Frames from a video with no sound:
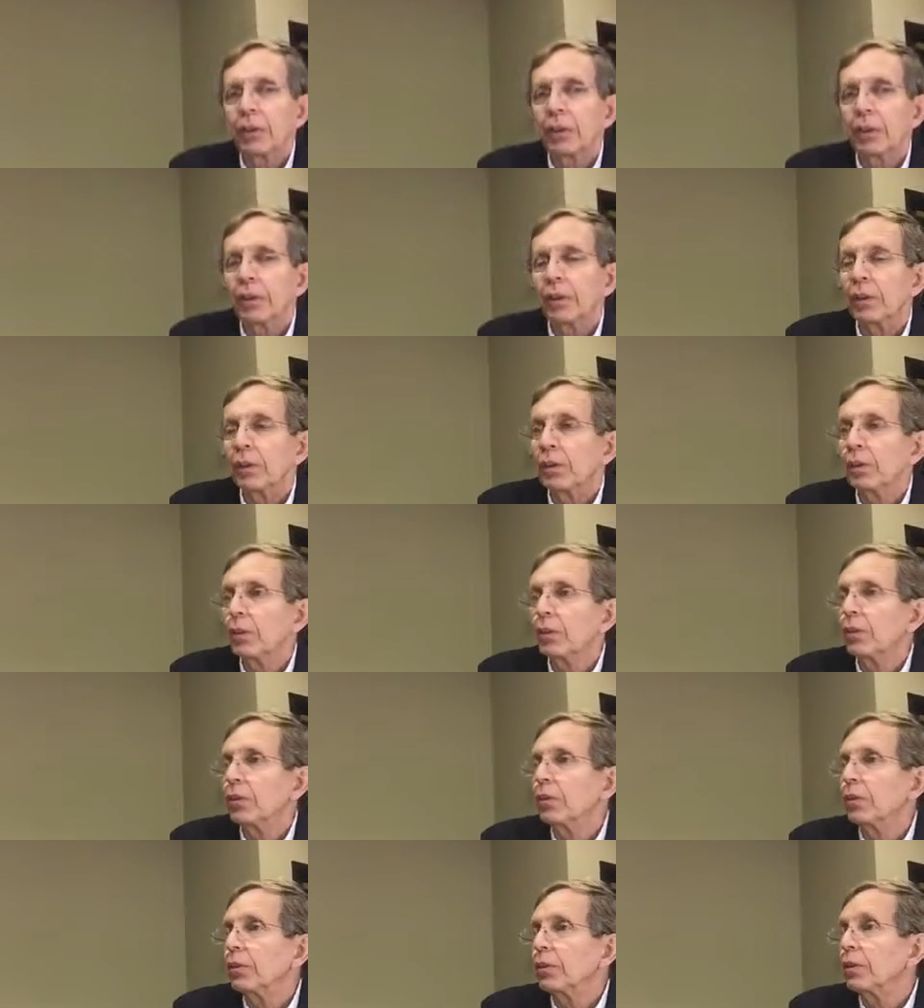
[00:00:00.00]

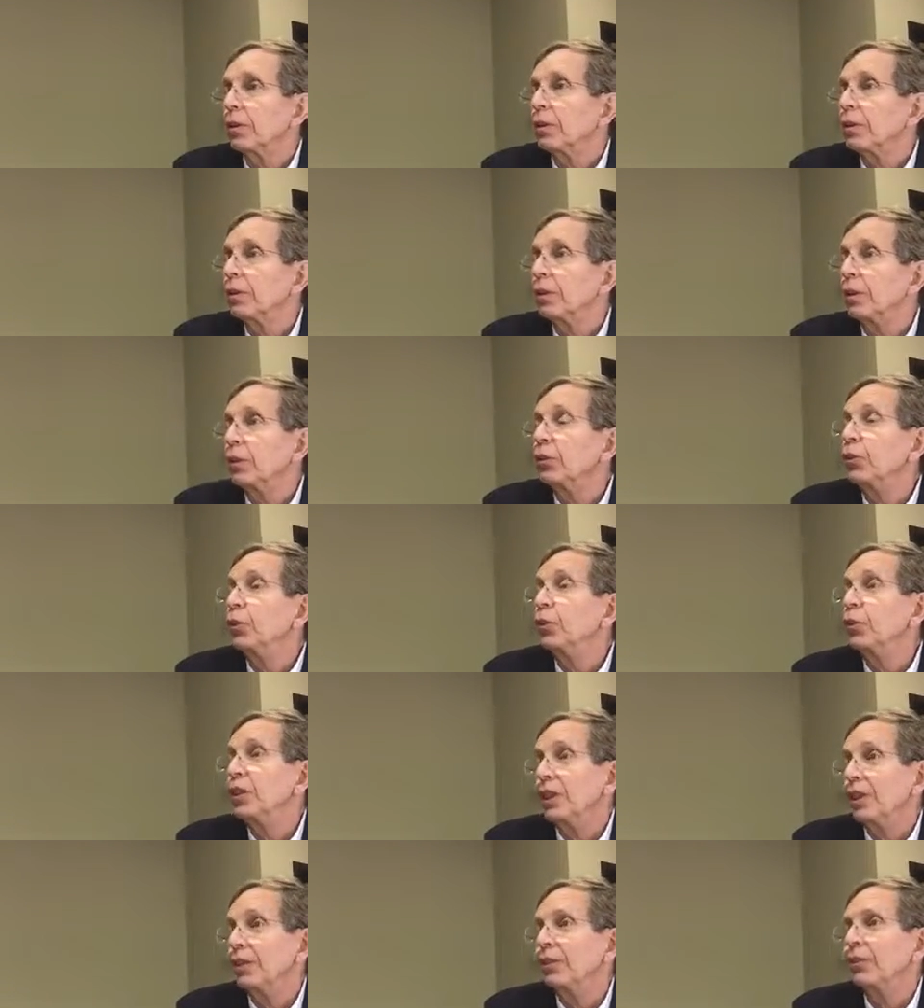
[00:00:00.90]
is
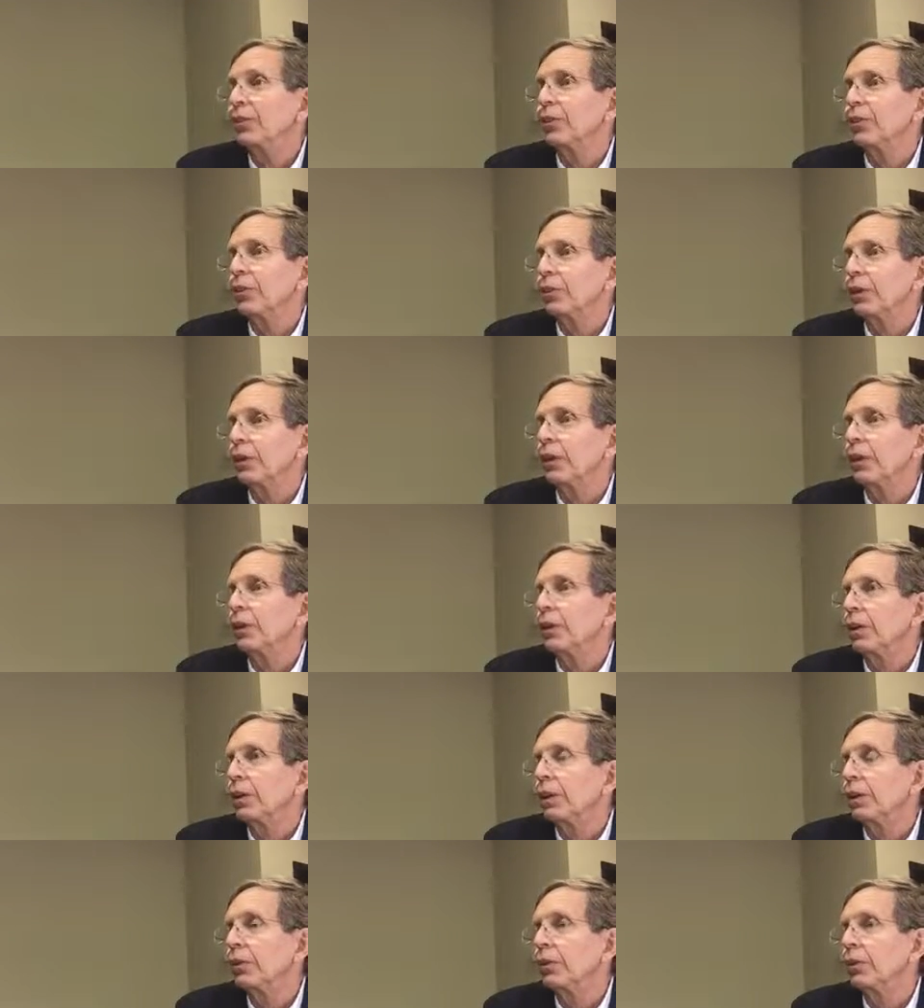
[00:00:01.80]
unique, so it's very
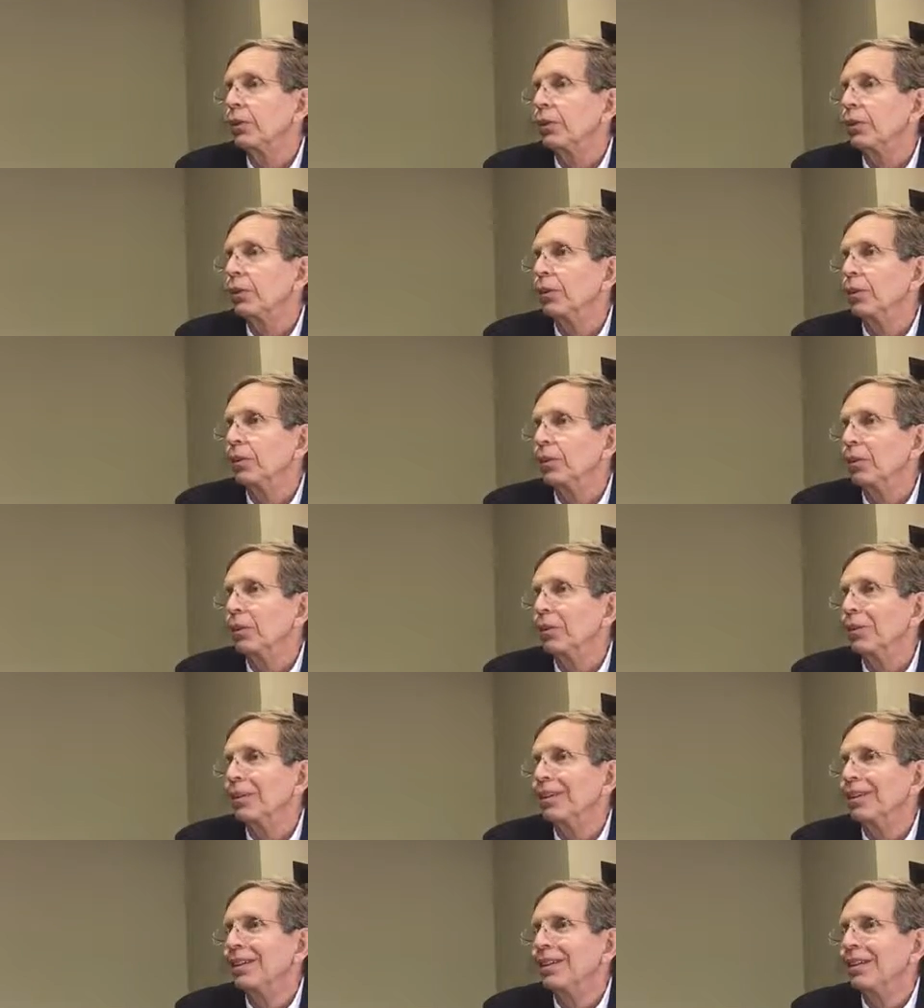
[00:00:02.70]
hard
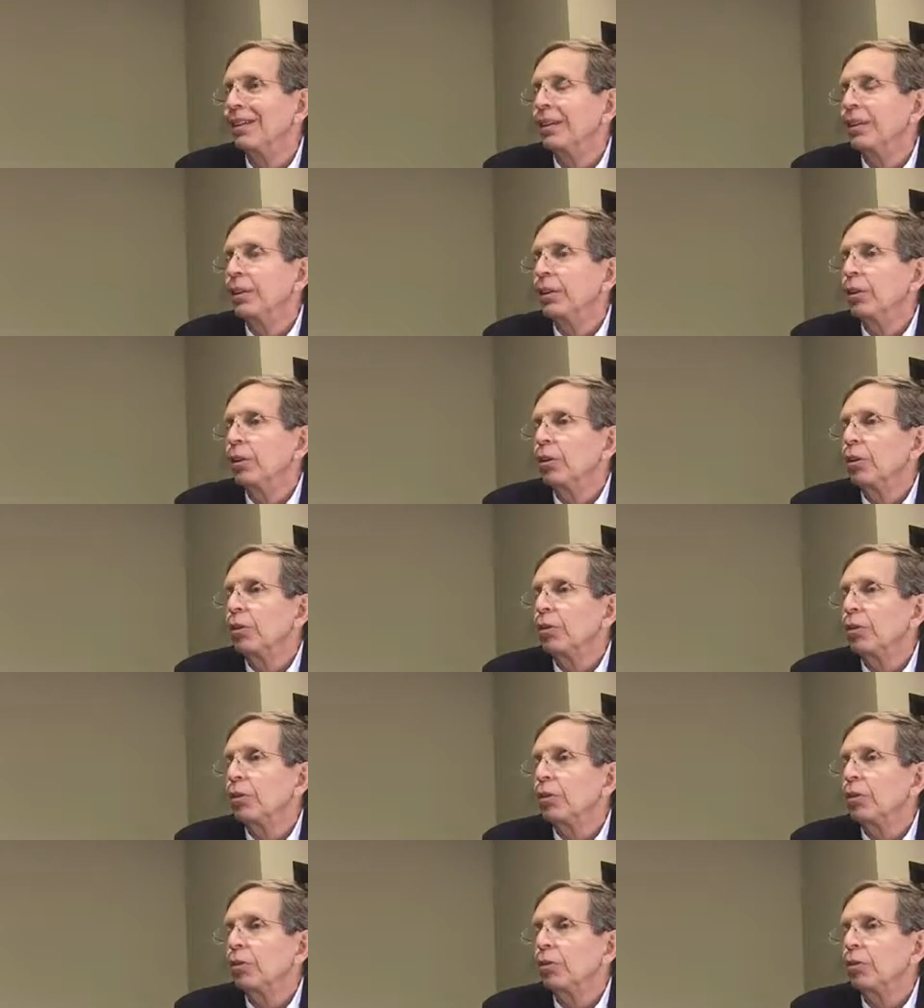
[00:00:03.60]
to
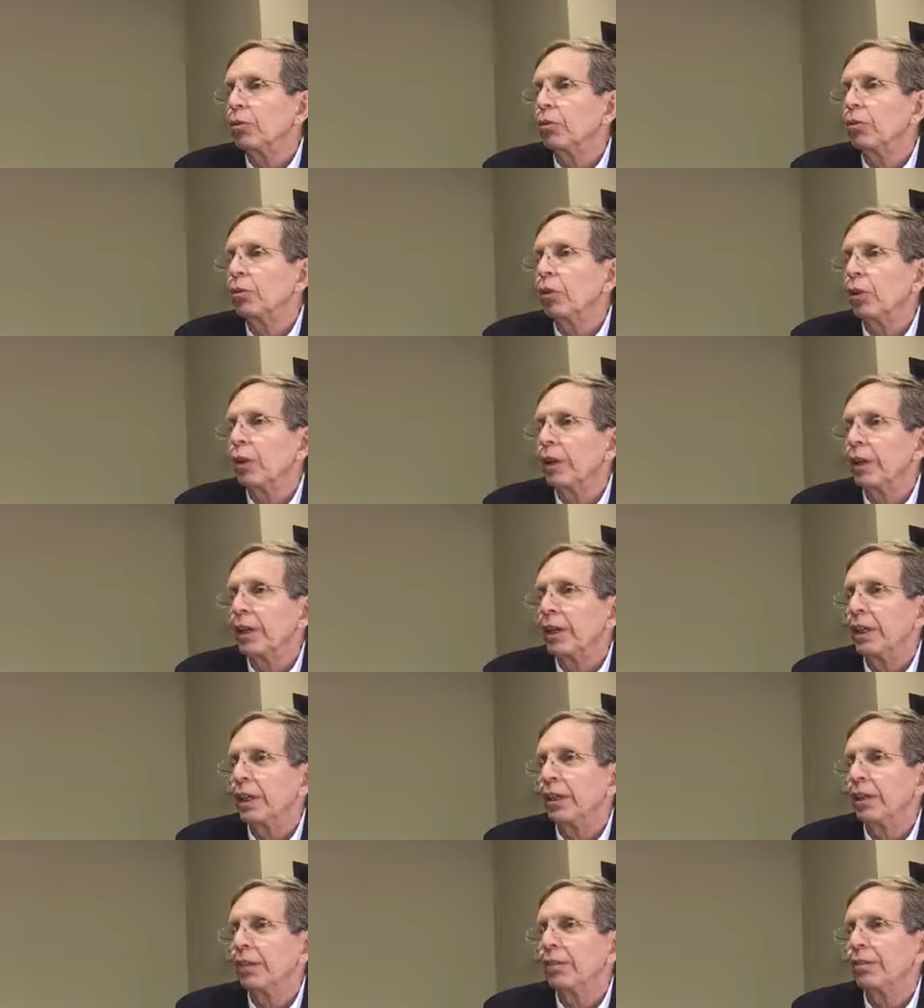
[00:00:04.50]
draw
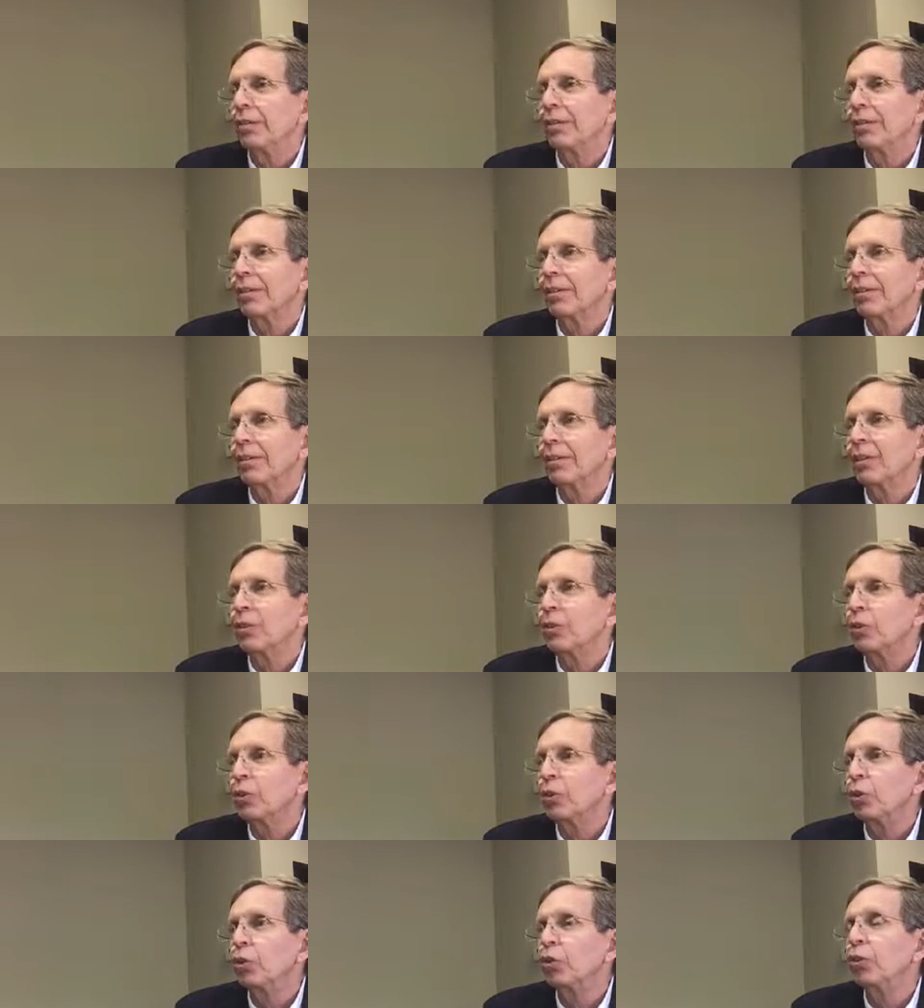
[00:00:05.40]
any
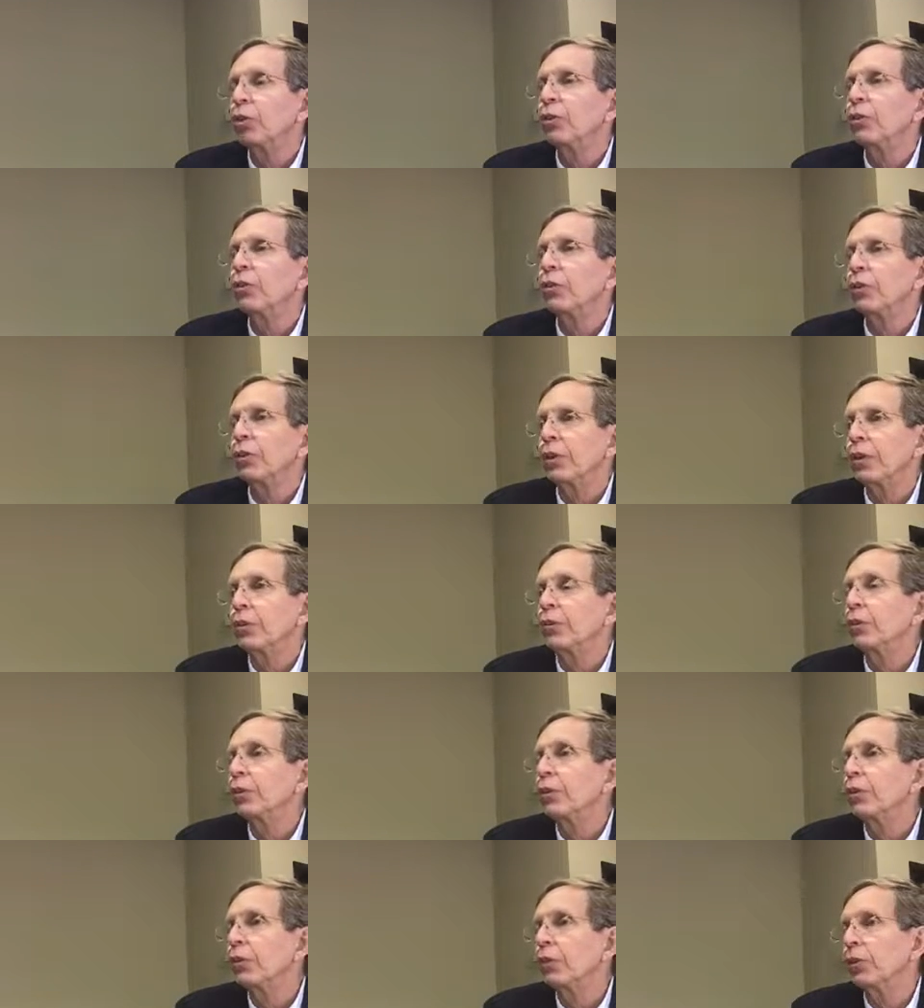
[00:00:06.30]
conclusions or
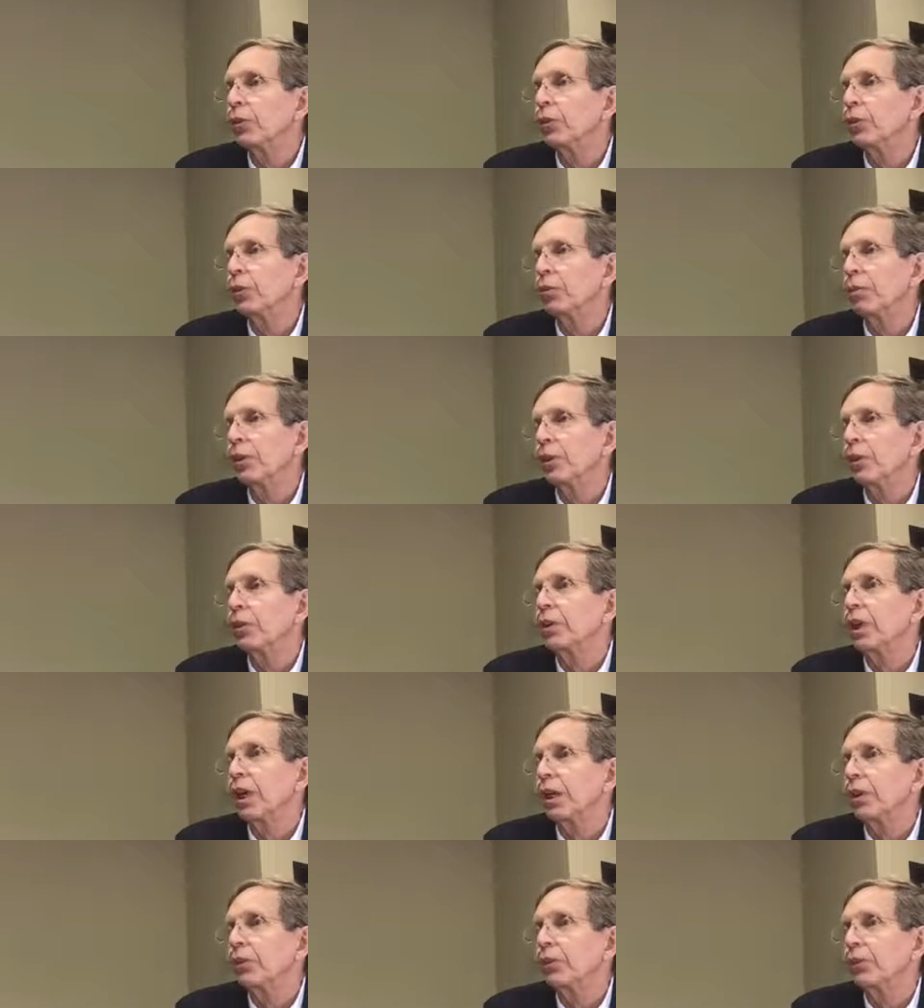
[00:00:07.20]
inferences from
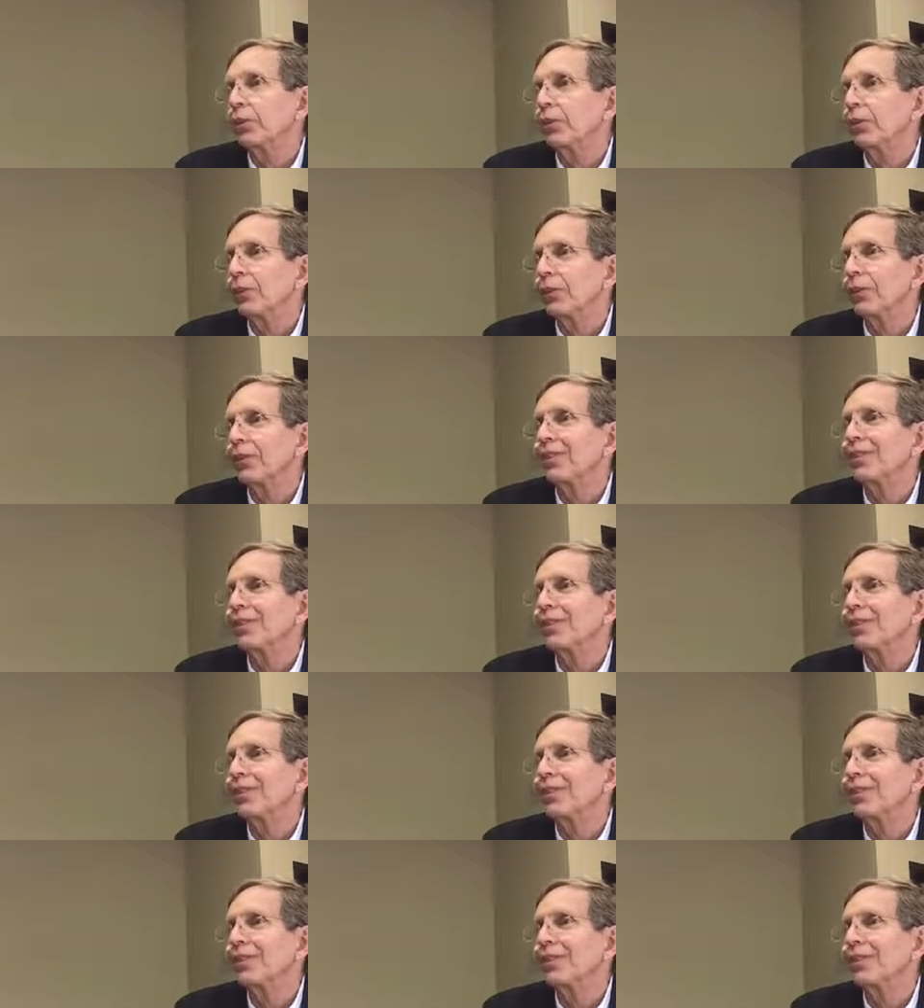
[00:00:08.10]
other cases.